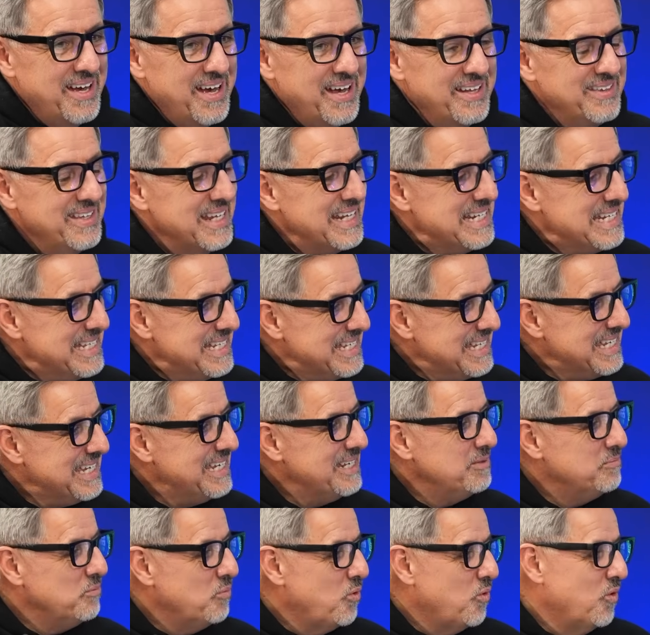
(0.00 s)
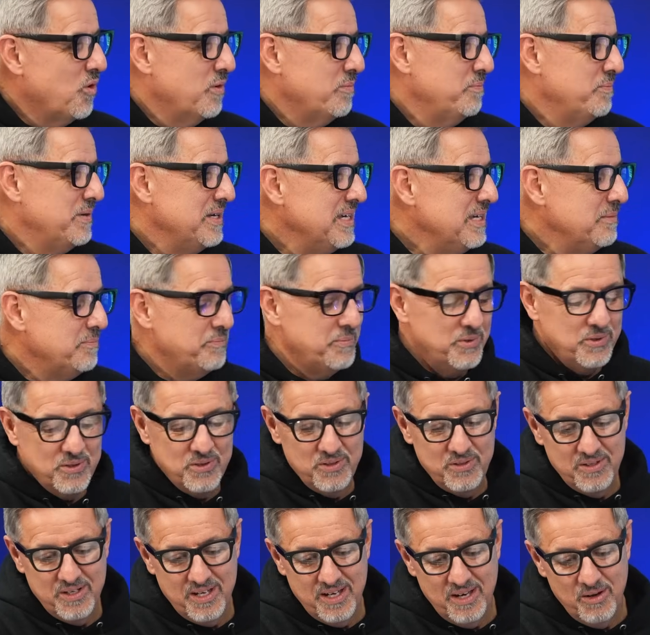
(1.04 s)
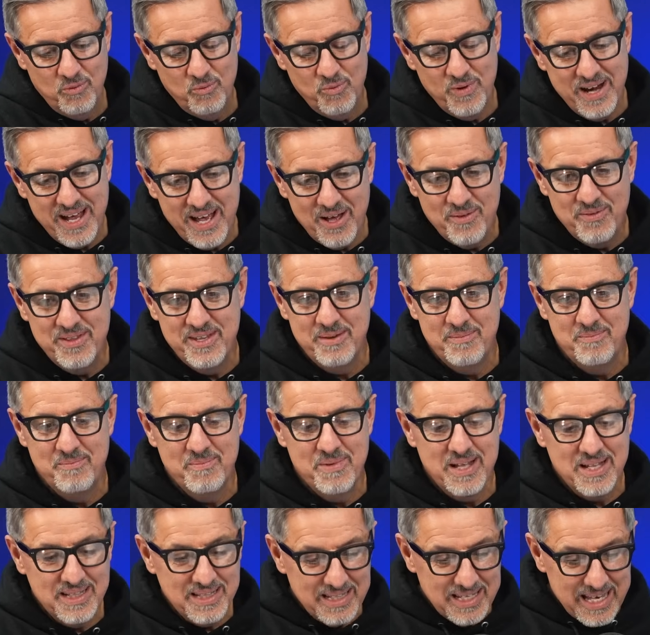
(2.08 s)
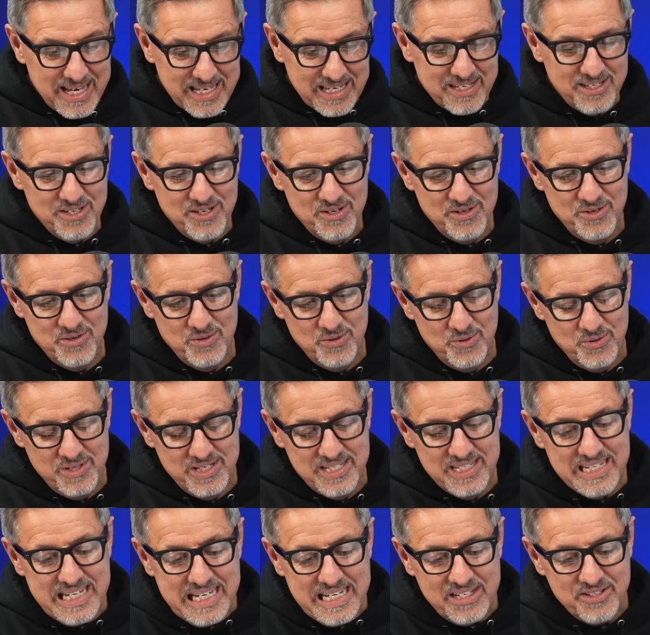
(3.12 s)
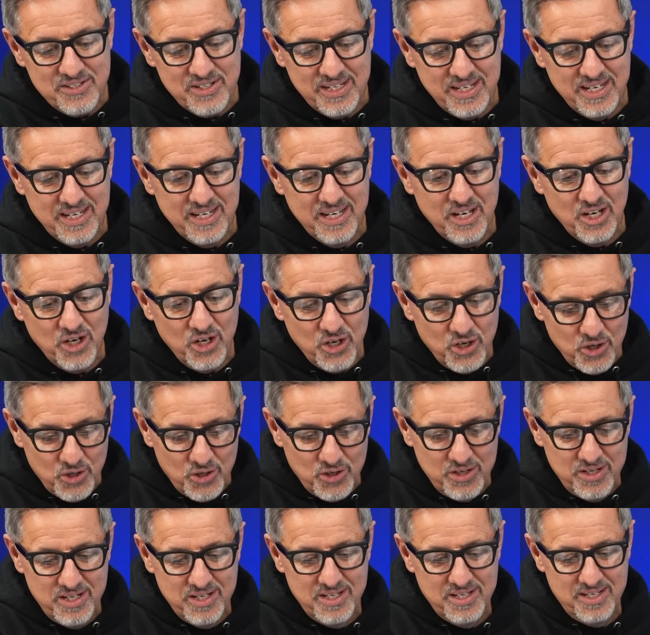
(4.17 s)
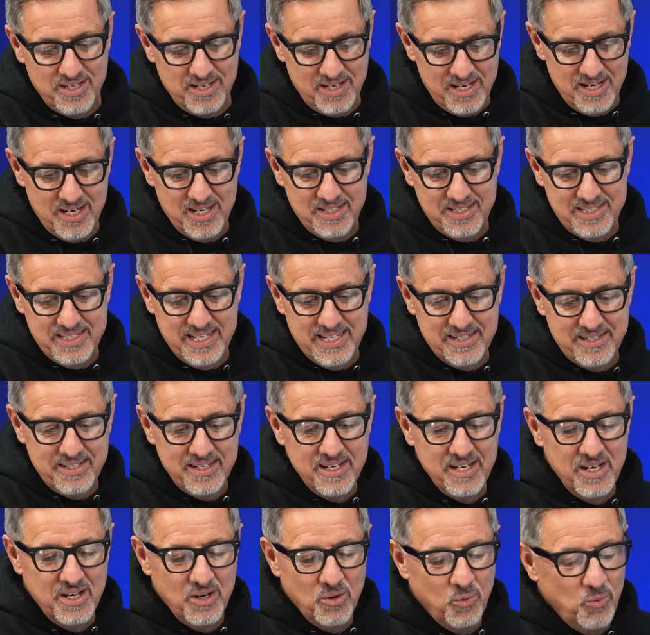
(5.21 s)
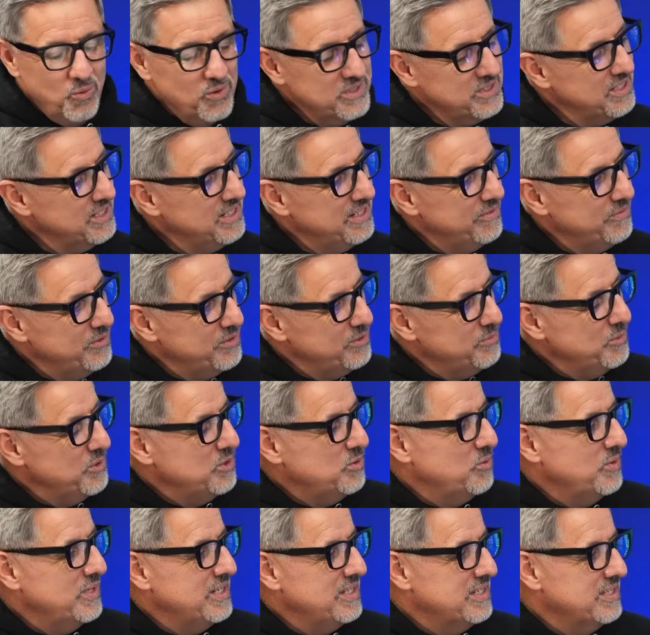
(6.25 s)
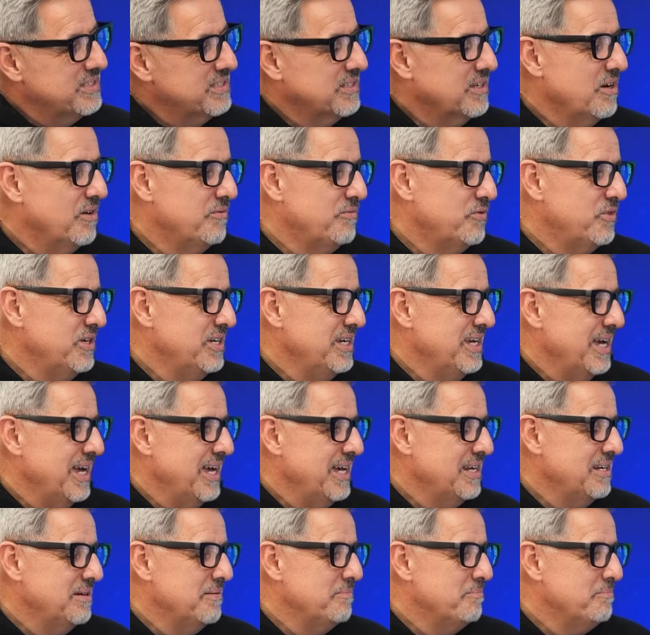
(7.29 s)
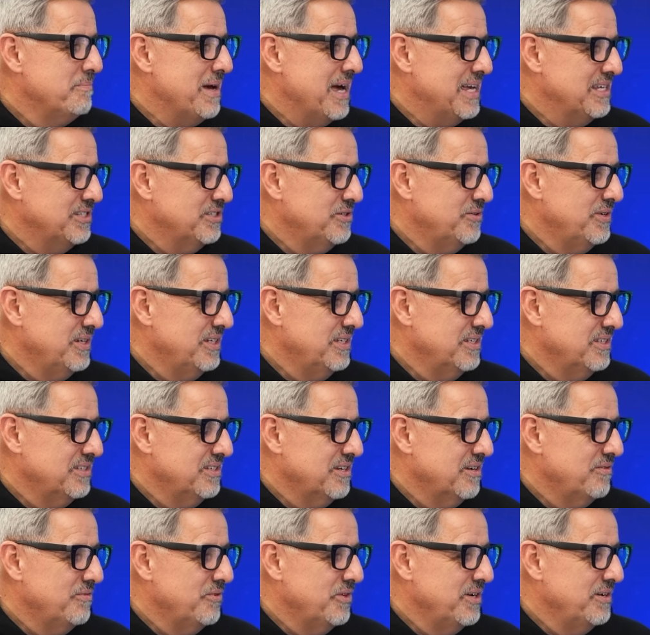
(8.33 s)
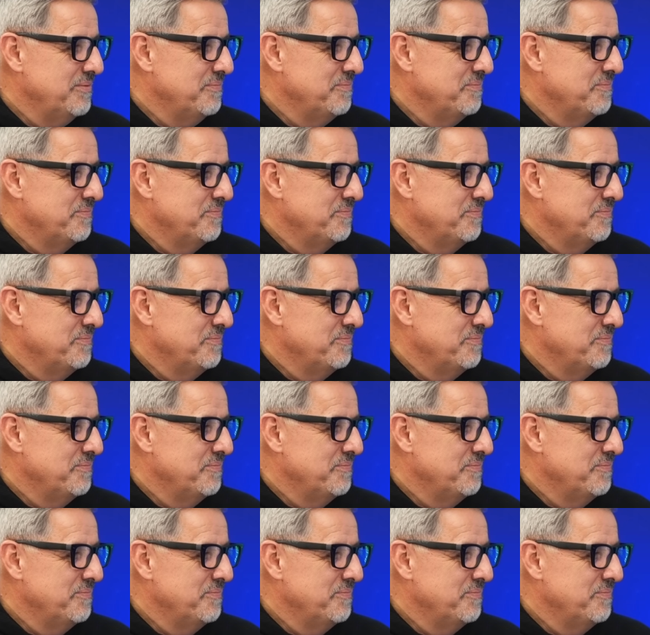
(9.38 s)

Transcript: They need more people around them like you teaching good content. What's the difference between discovery and mastering discovery?